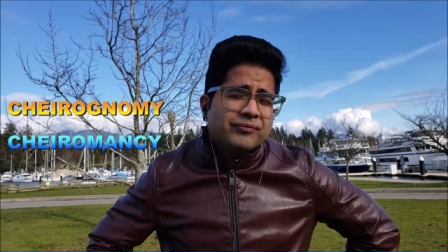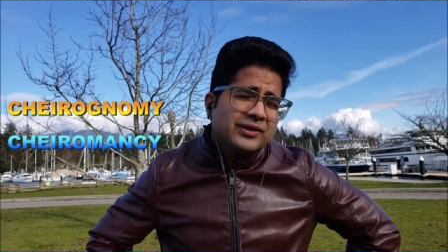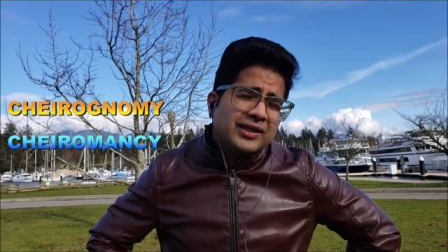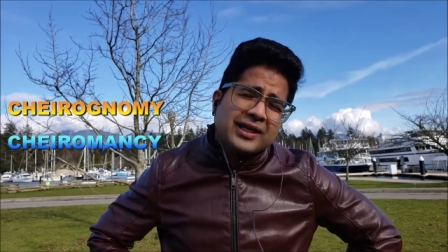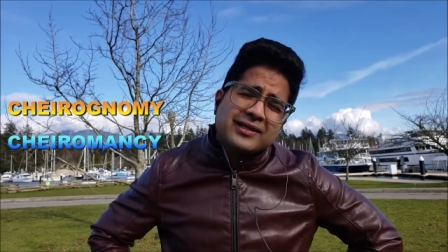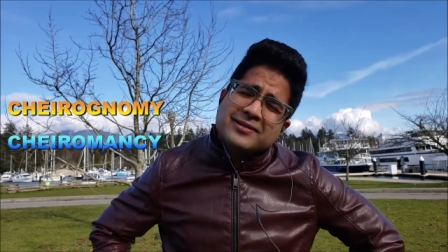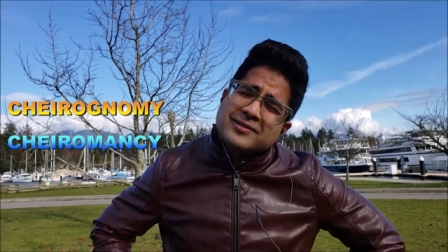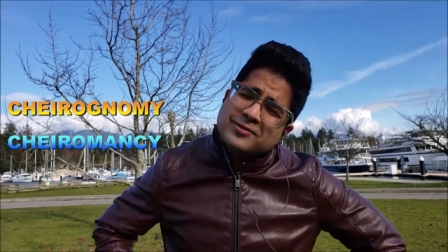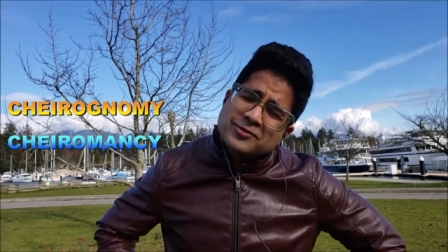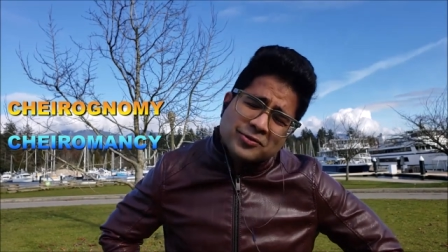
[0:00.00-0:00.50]

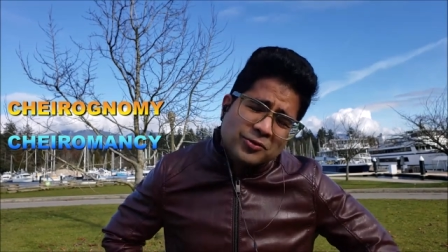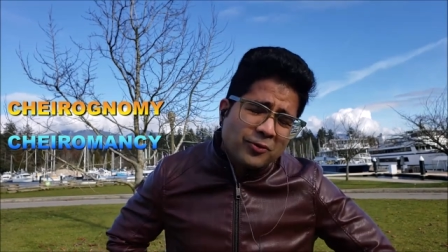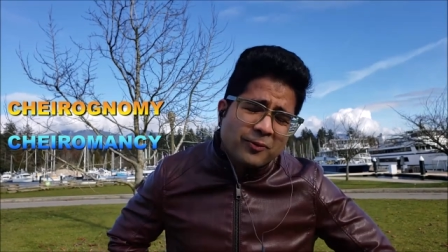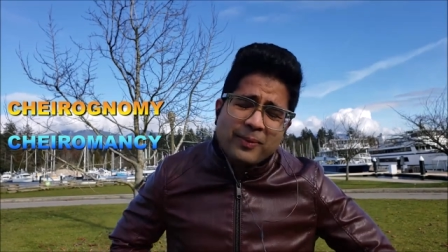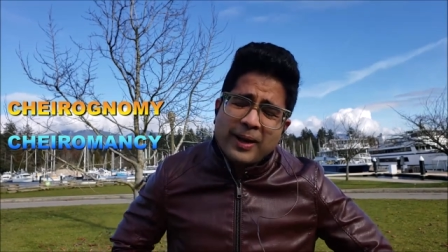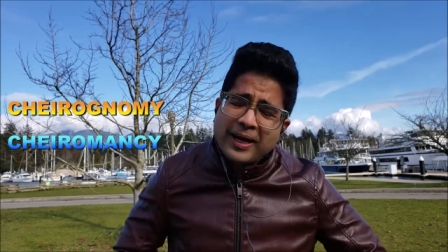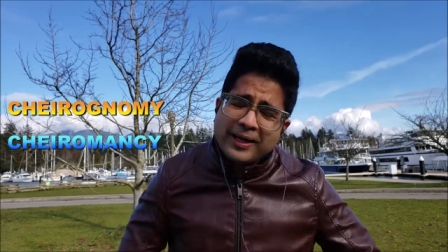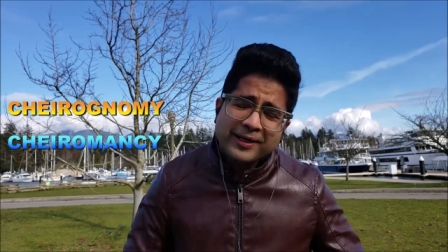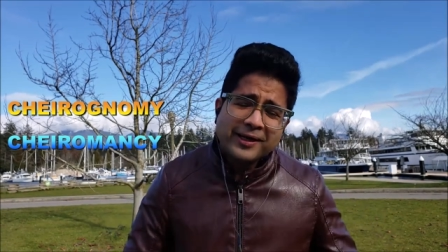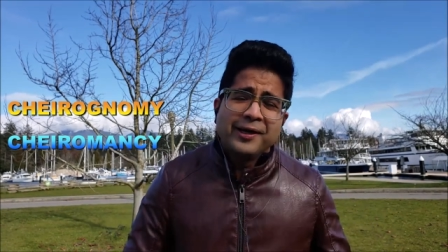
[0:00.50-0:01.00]
That's so
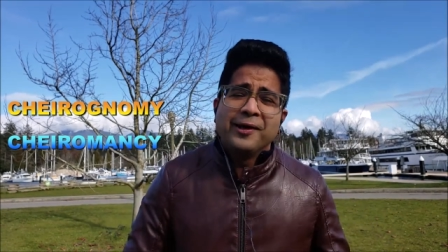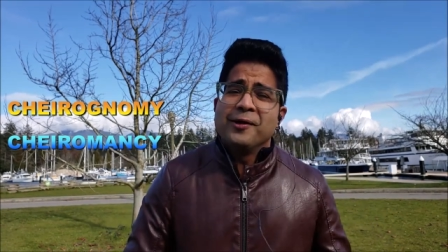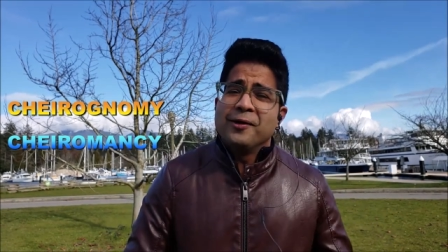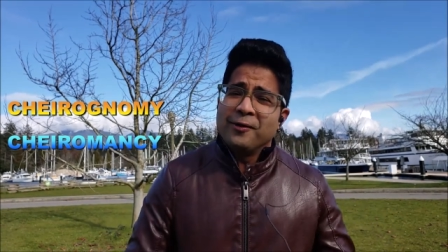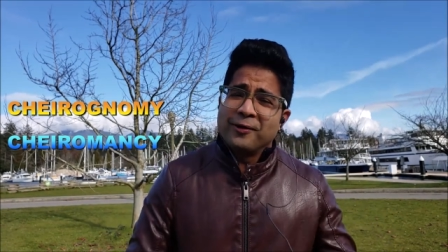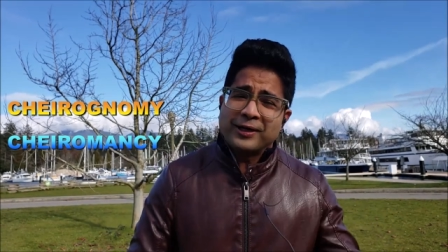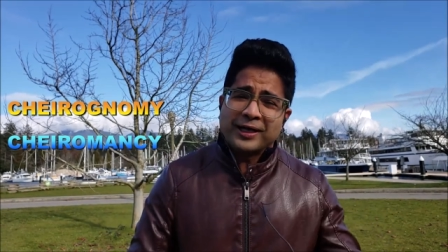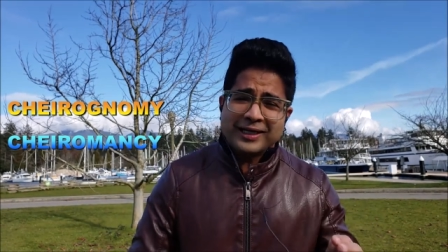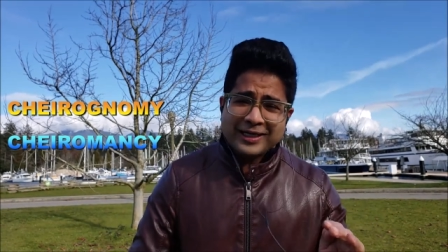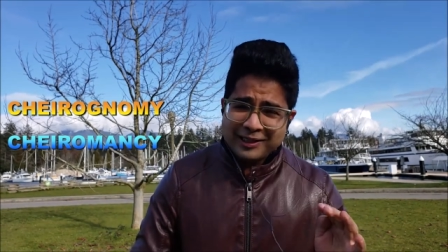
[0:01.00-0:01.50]
bad.
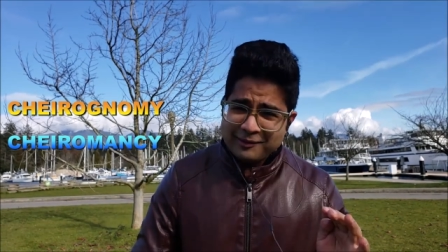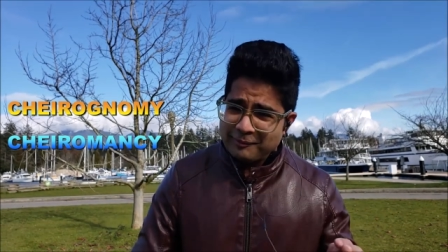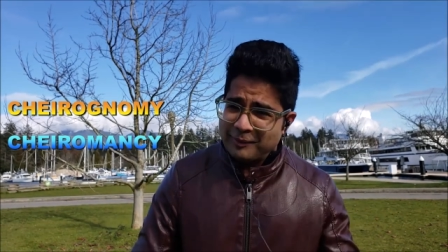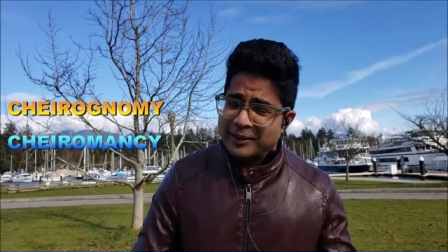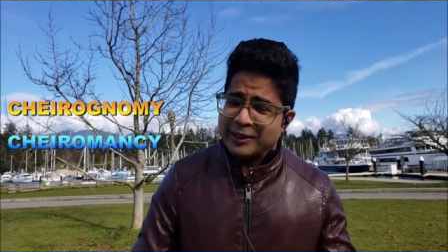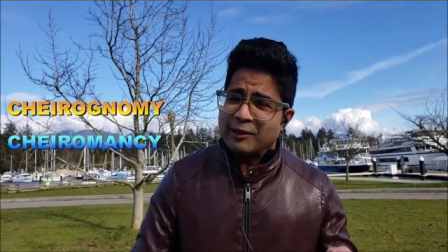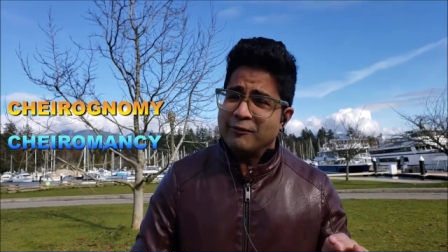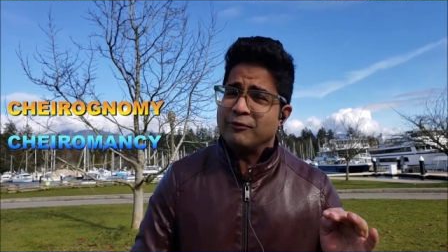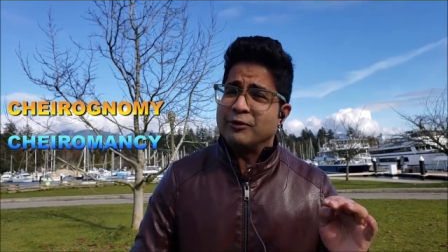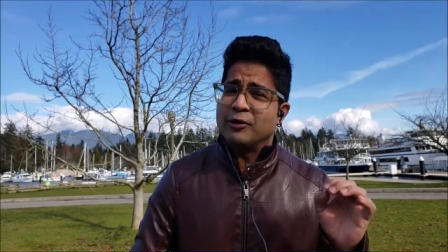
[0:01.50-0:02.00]
Okay, let me
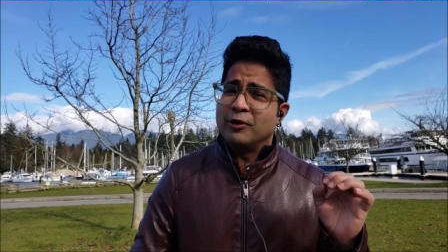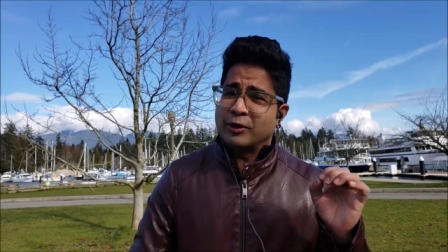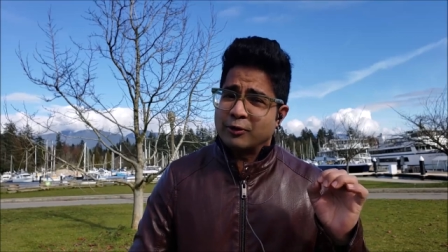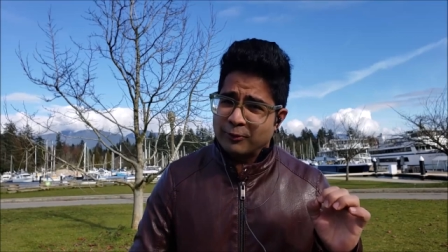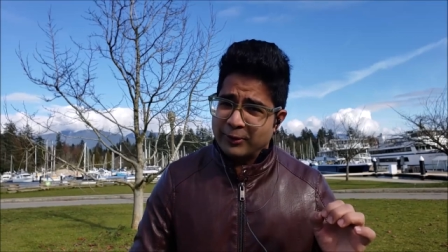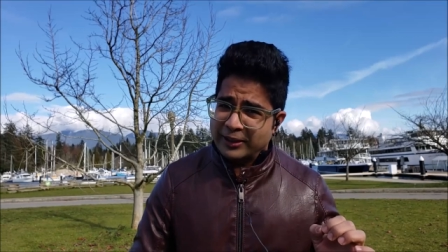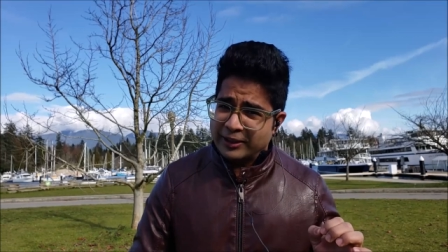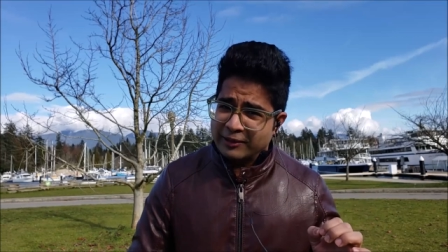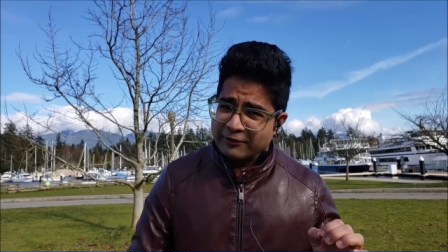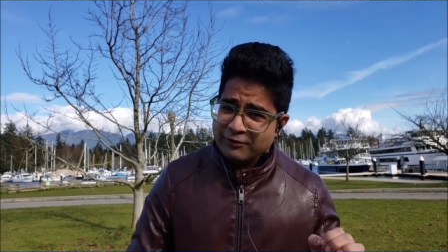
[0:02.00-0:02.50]
give you a
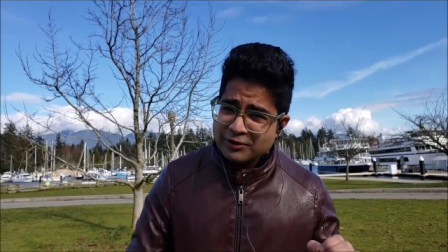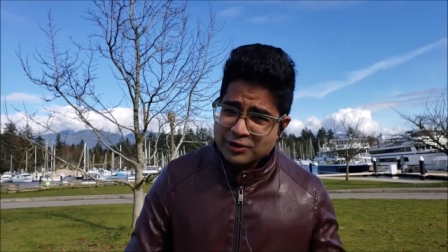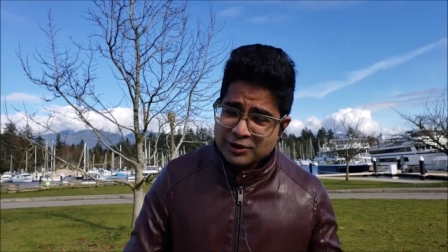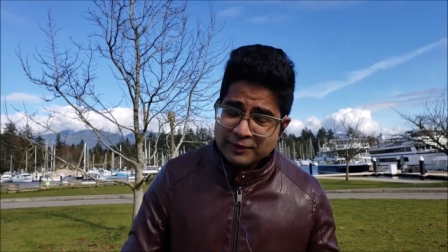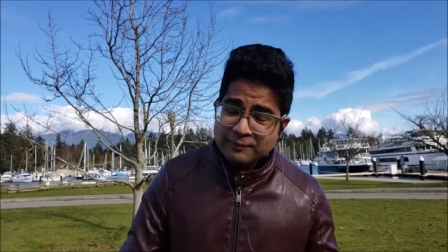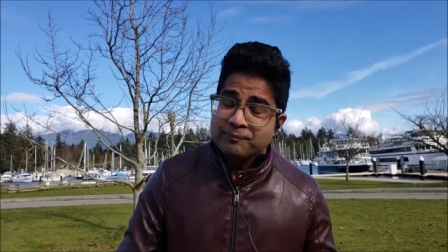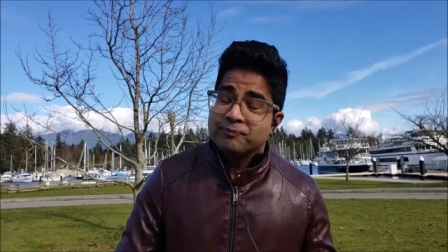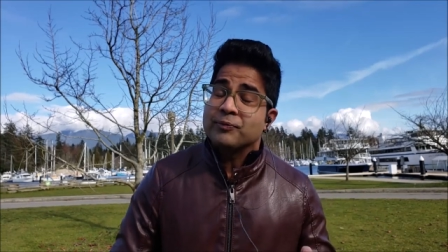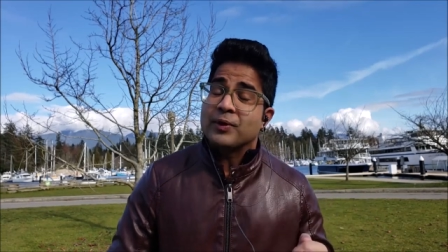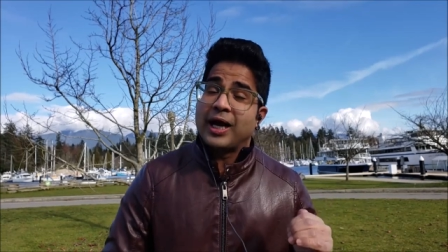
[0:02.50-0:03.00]
quick
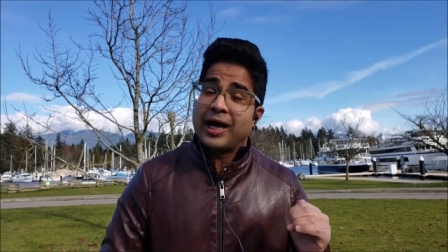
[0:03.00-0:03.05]
revision.